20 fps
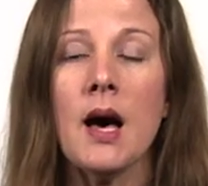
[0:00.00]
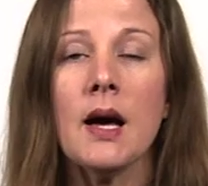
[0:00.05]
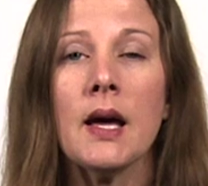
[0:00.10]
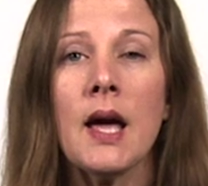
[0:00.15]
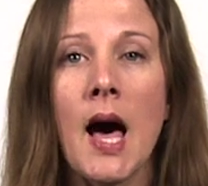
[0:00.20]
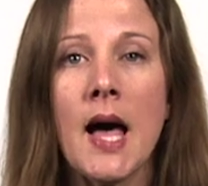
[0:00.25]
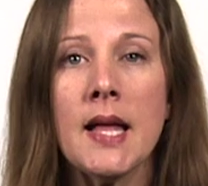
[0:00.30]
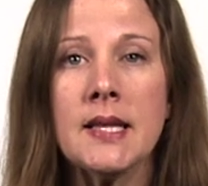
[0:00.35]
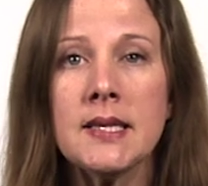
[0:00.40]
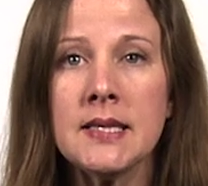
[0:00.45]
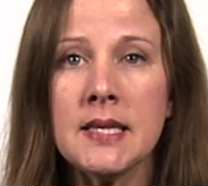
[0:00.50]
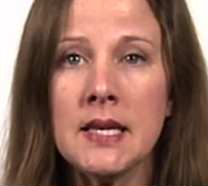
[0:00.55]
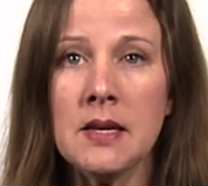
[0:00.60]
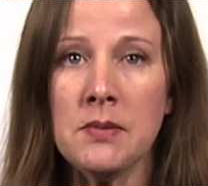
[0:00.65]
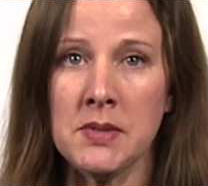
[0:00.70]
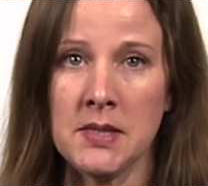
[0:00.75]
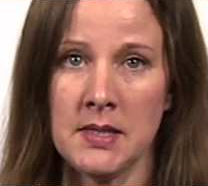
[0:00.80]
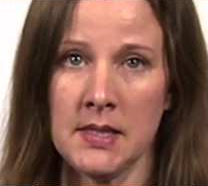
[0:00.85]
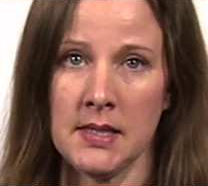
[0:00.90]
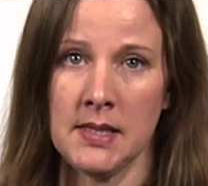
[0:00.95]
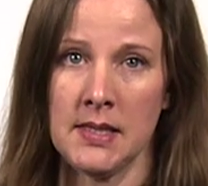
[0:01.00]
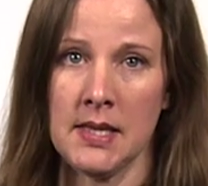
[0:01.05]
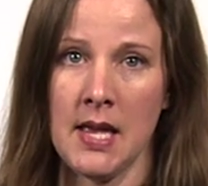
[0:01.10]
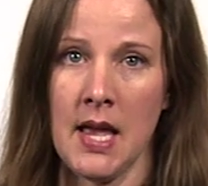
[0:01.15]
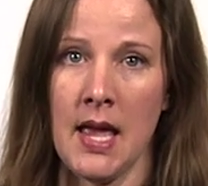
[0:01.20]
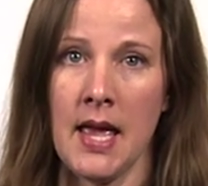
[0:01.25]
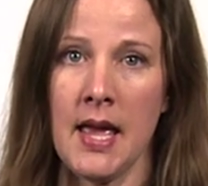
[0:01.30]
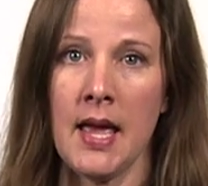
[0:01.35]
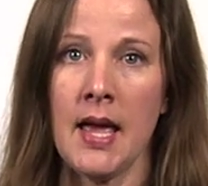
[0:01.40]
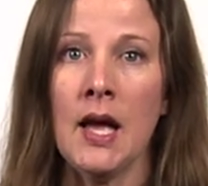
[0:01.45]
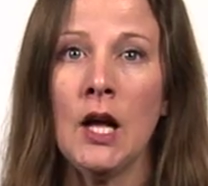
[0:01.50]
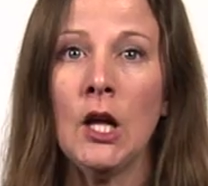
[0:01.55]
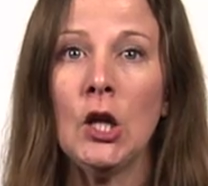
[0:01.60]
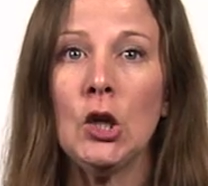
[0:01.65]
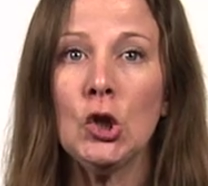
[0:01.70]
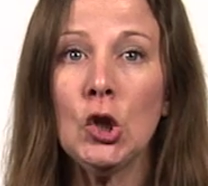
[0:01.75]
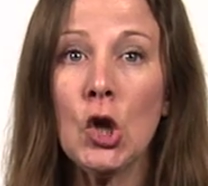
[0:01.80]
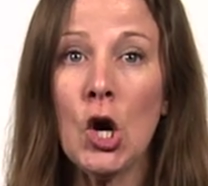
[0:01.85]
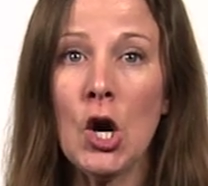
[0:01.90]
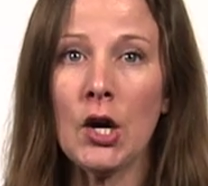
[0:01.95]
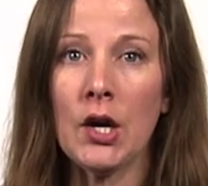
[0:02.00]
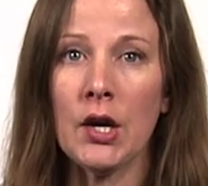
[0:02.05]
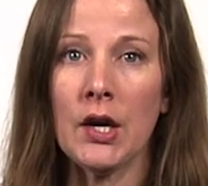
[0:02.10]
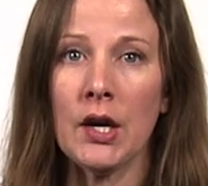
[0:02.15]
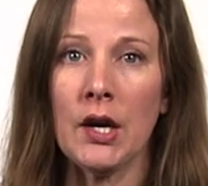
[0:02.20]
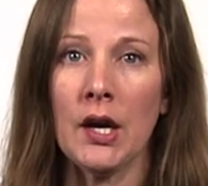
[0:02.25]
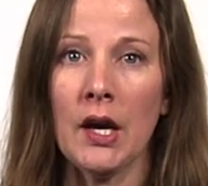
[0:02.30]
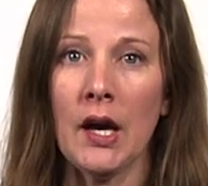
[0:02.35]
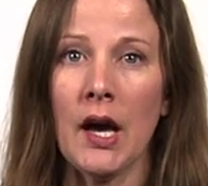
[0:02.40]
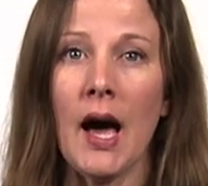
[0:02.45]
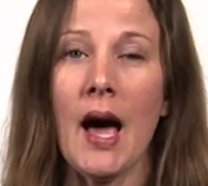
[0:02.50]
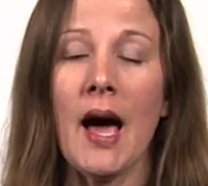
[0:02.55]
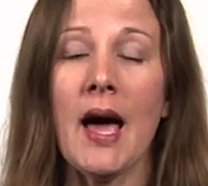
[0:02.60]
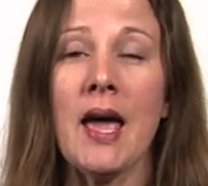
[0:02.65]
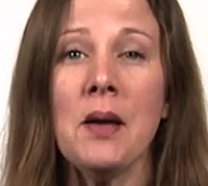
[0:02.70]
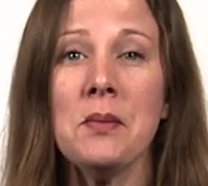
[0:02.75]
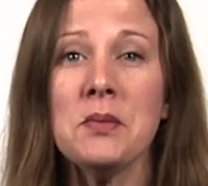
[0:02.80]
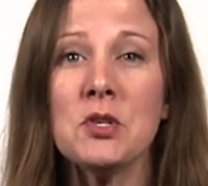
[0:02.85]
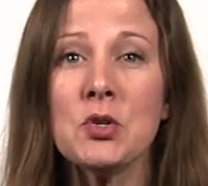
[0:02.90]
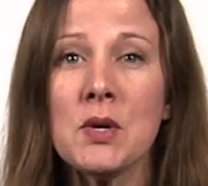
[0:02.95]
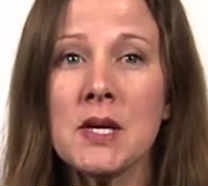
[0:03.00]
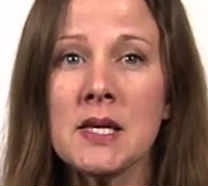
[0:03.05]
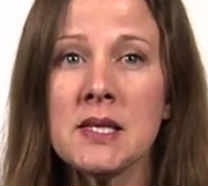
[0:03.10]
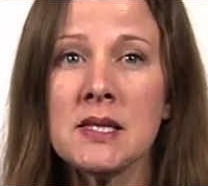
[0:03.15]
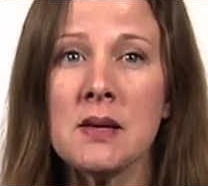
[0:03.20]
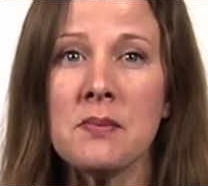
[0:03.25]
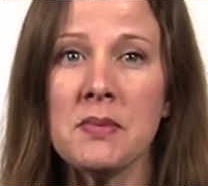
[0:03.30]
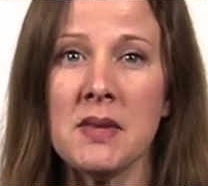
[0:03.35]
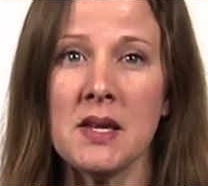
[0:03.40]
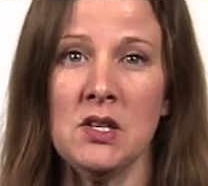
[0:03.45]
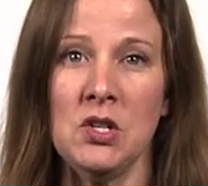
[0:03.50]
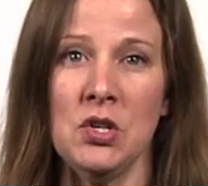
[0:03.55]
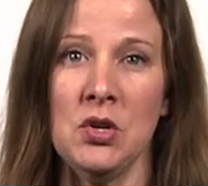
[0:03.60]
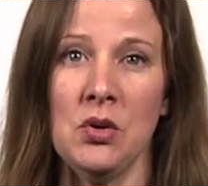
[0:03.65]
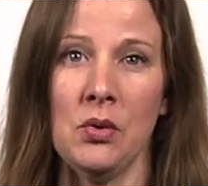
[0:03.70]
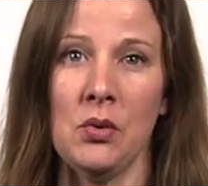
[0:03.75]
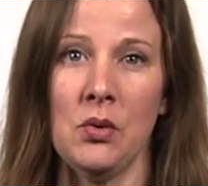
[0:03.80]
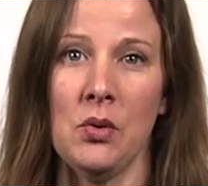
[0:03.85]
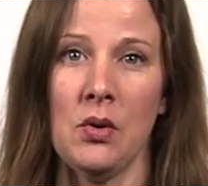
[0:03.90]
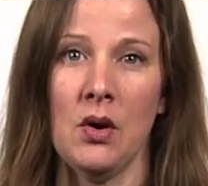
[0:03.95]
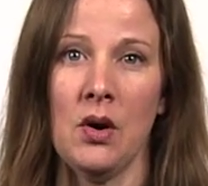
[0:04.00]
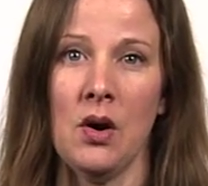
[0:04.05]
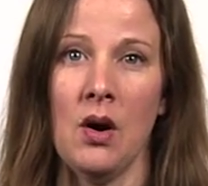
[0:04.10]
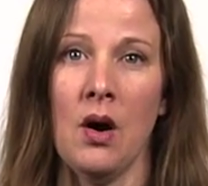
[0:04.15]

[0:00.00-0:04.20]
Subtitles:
God seems to say, "Look, I am doing something new.